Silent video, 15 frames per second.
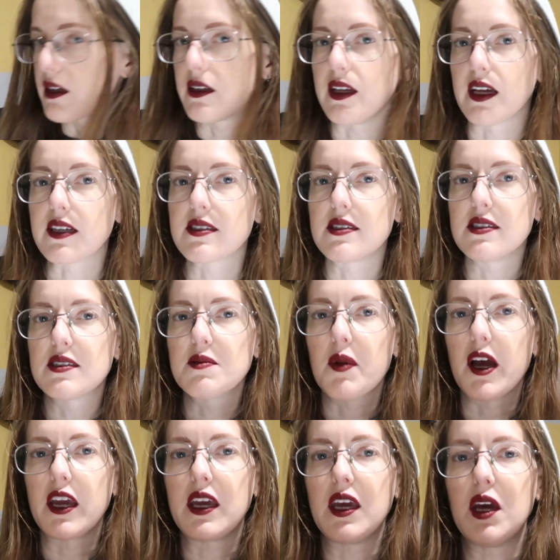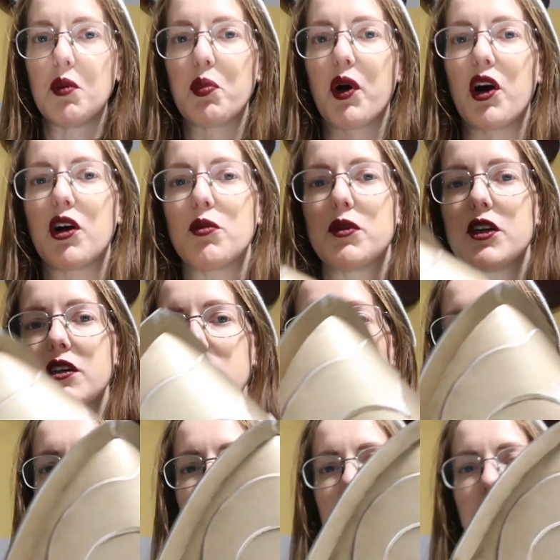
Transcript: Next is my hip armor.